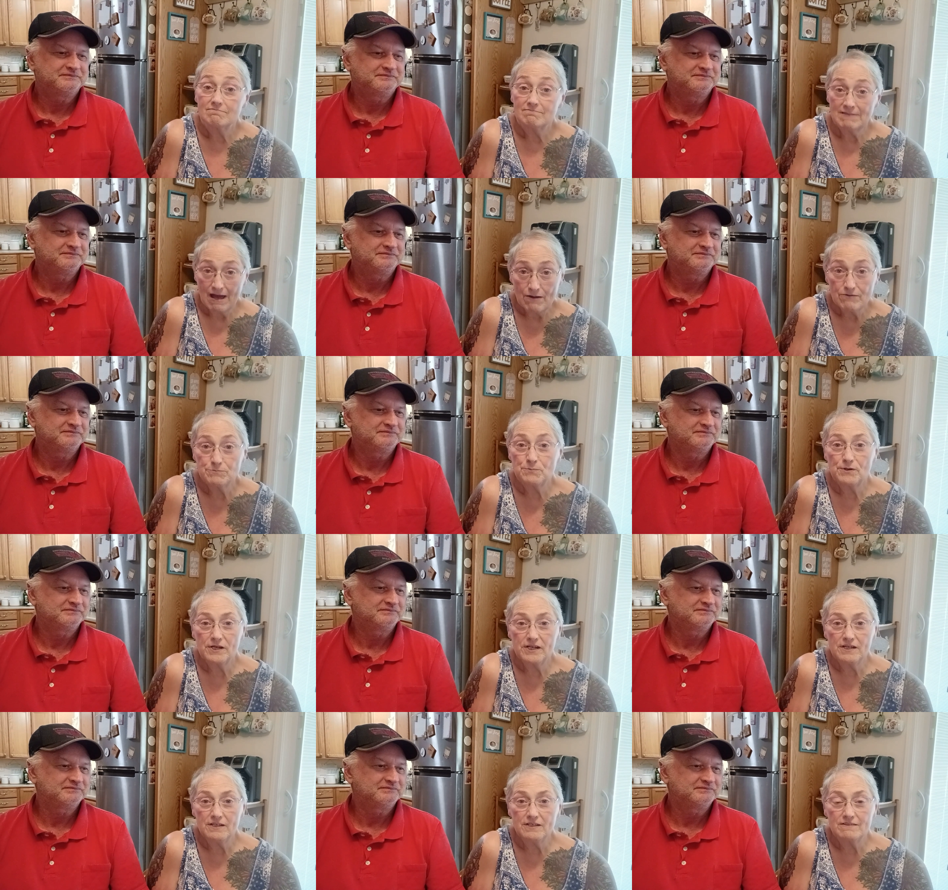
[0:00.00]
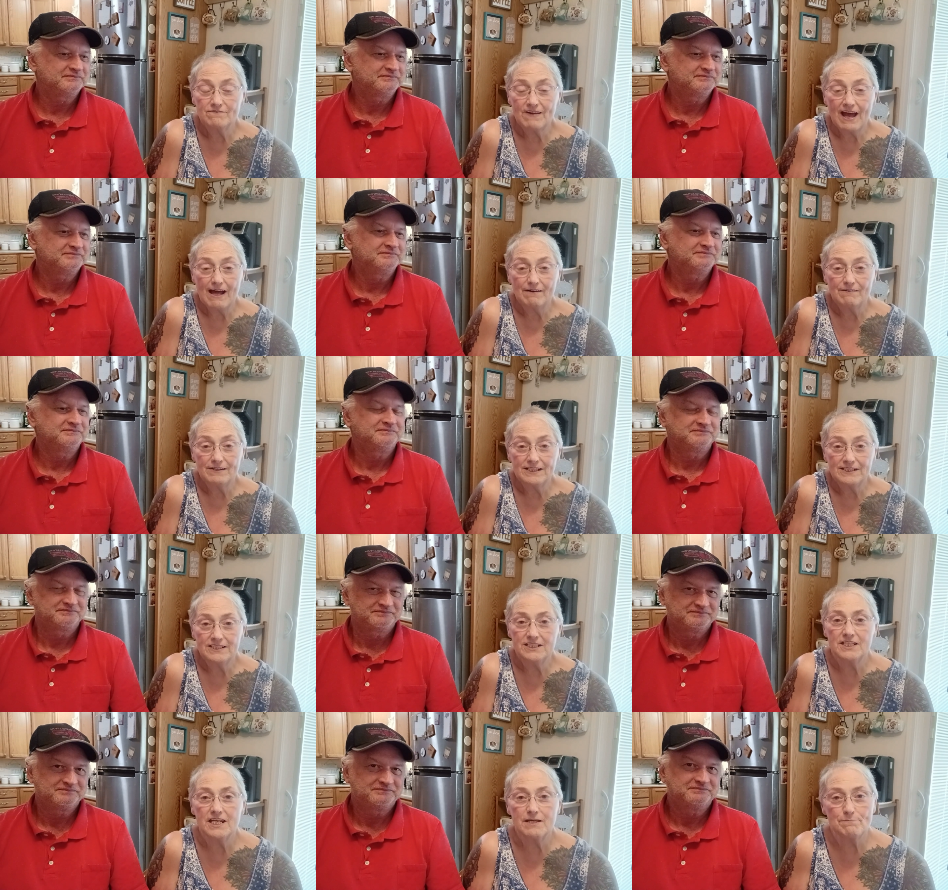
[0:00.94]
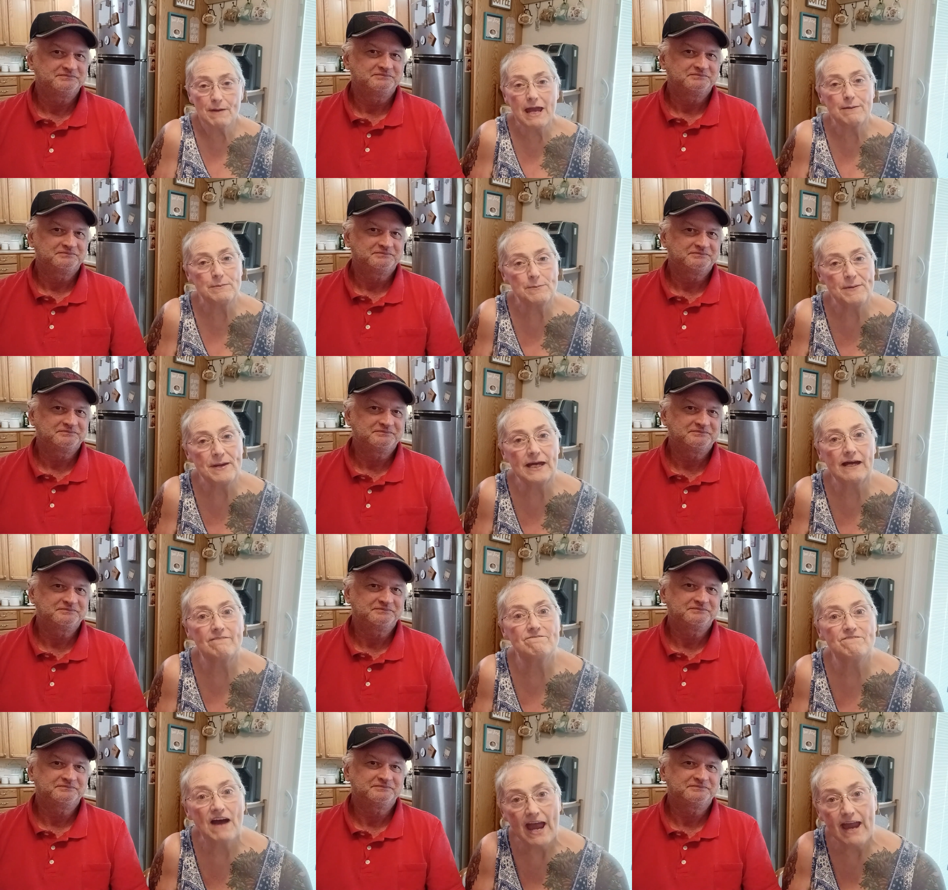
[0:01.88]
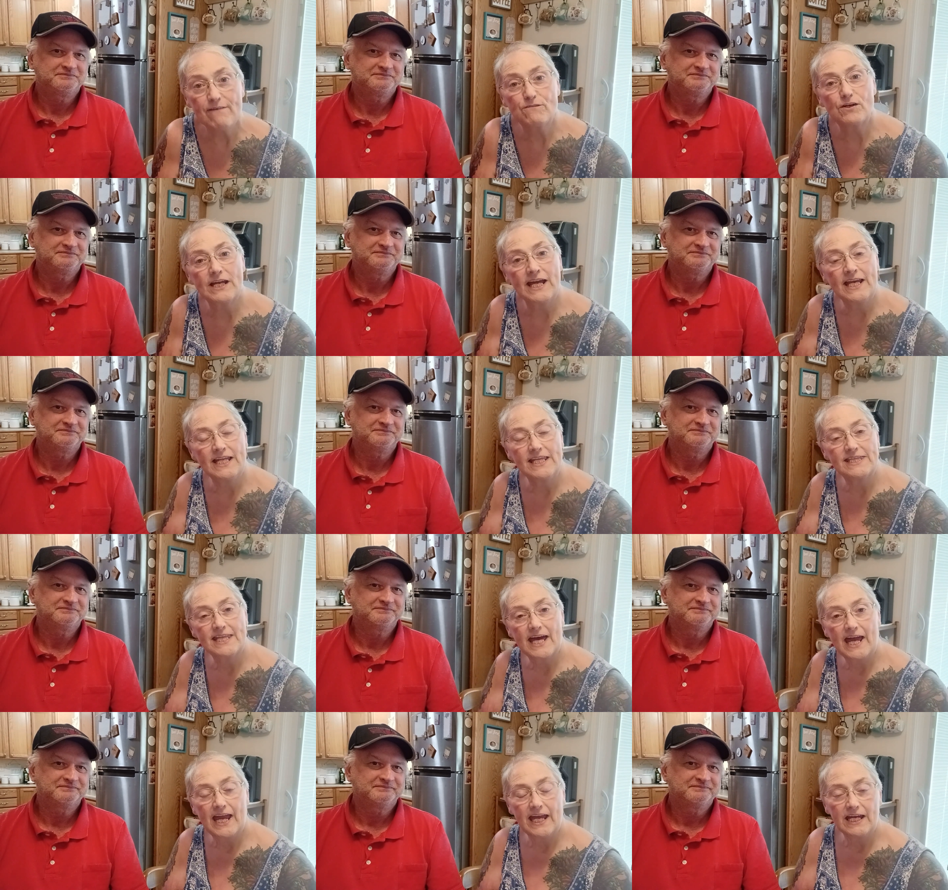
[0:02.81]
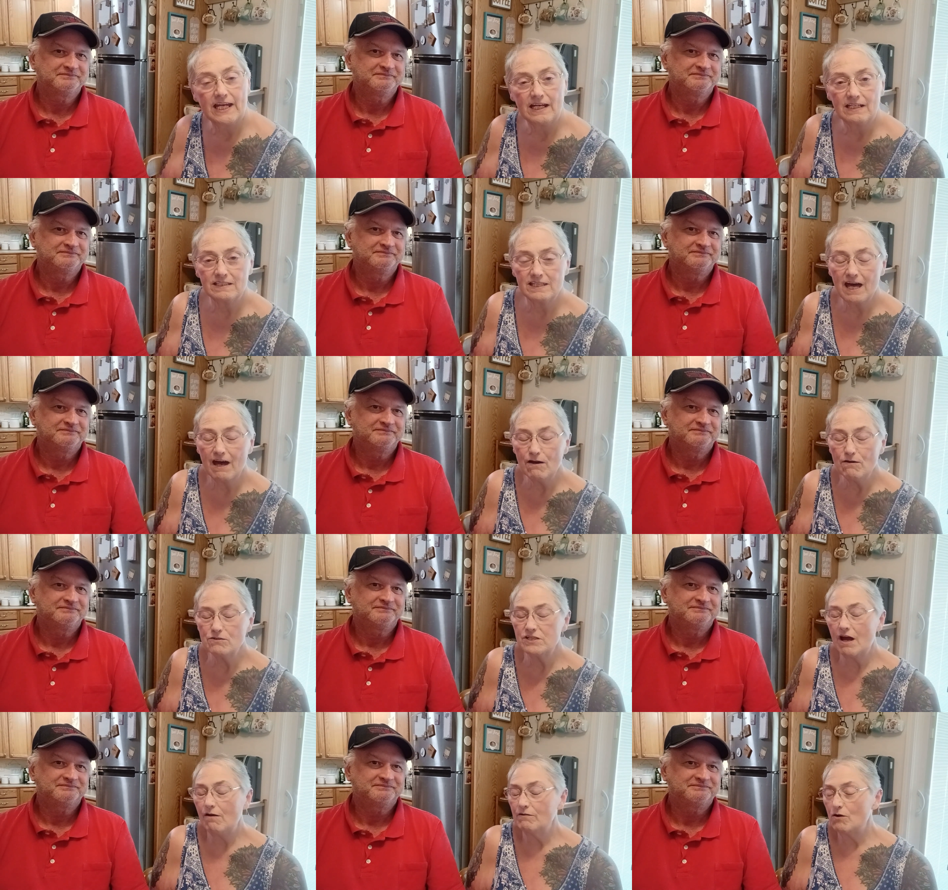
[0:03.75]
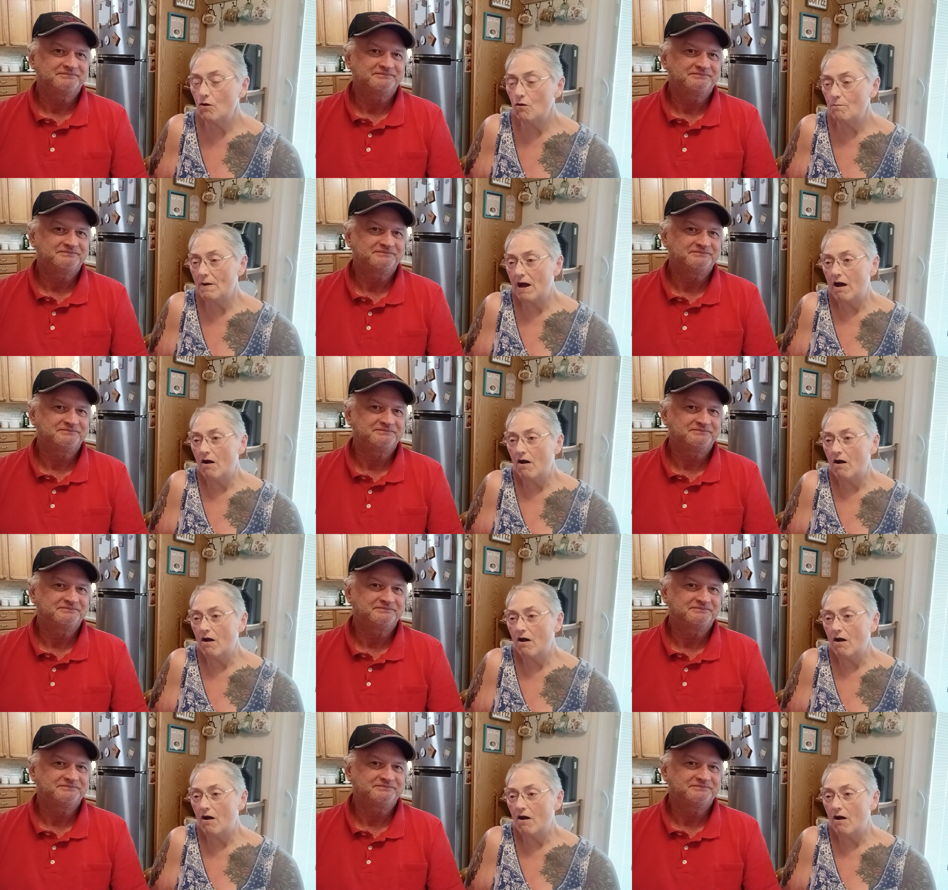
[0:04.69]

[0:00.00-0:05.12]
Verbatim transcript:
Speaker 1: that was pretty good, Valerie. You didn't make me pick a favorite anything. Those y'all know are my